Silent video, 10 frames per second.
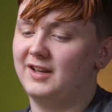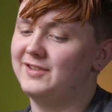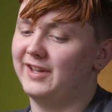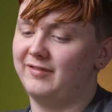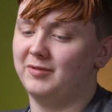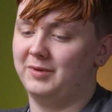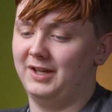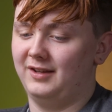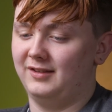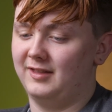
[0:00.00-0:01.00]
Because, like, for
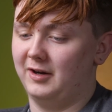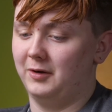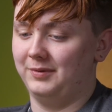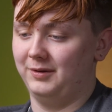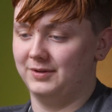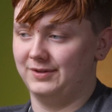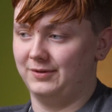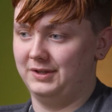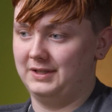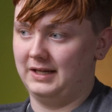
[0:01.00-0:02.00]
me, therapy
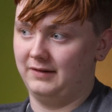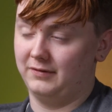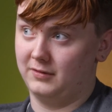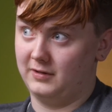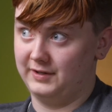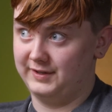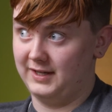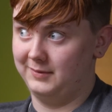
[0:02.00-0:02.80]
was always, like, for the longest